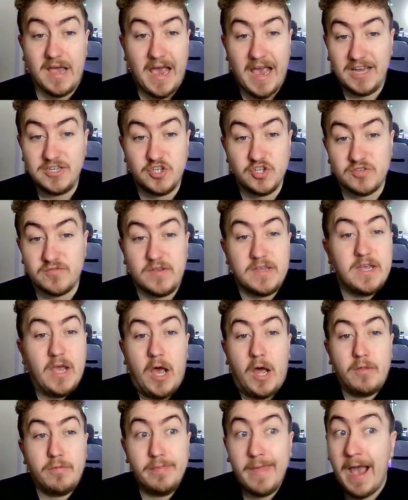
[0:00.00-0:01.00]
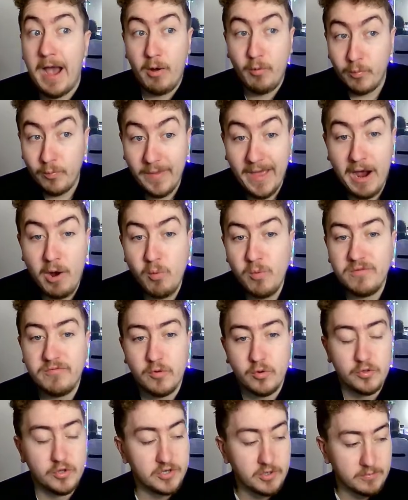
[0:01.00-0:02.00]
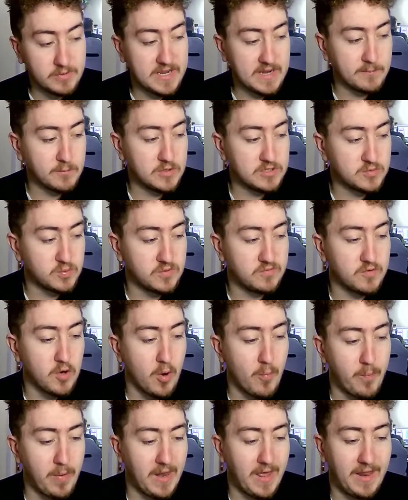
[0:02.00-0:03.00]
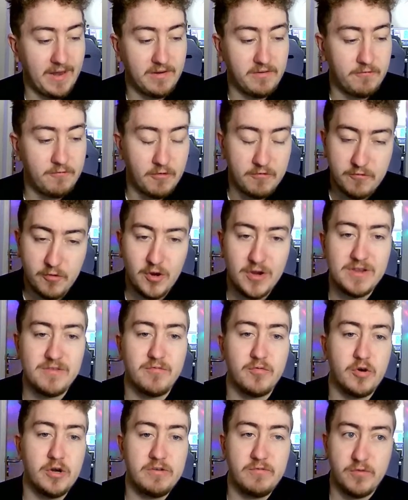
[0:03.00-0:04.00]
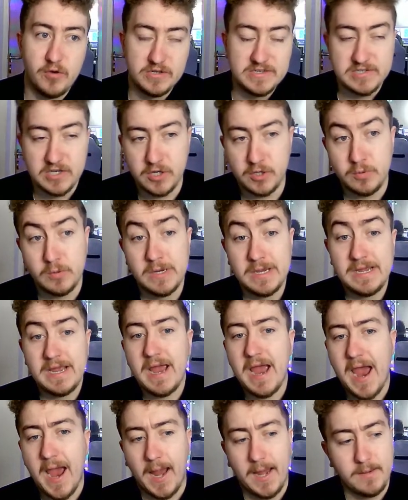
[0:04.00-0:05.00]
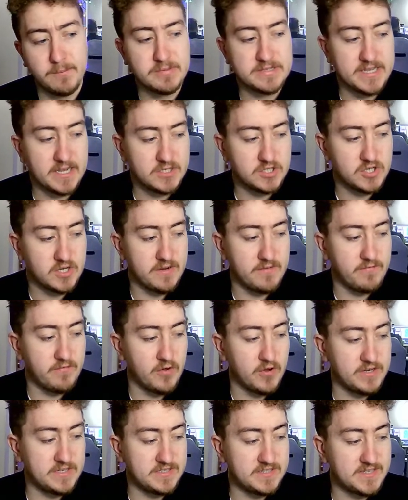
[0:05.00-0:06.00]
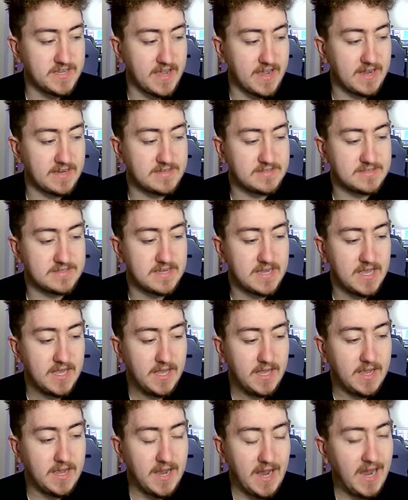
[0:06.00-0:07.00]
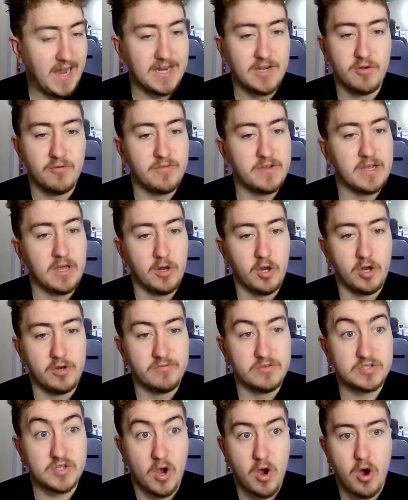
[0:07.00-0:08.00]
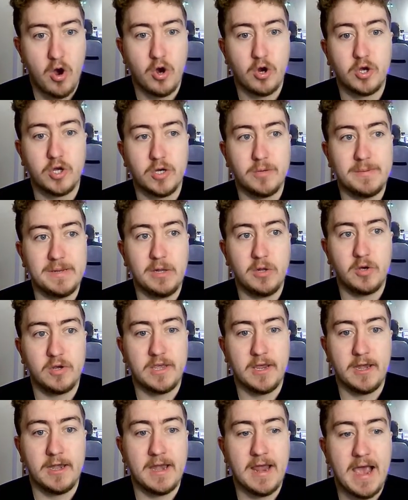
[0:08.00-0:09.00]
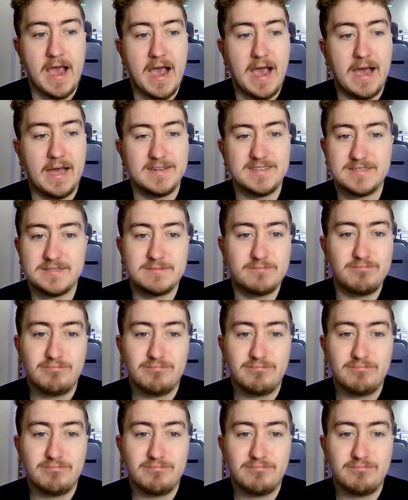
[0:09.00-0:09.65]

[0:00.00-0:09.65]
I just think now with all the double game weeks we've got planned for 33, 32 and potentially in 36, I don't think a lot of us are going to be looking at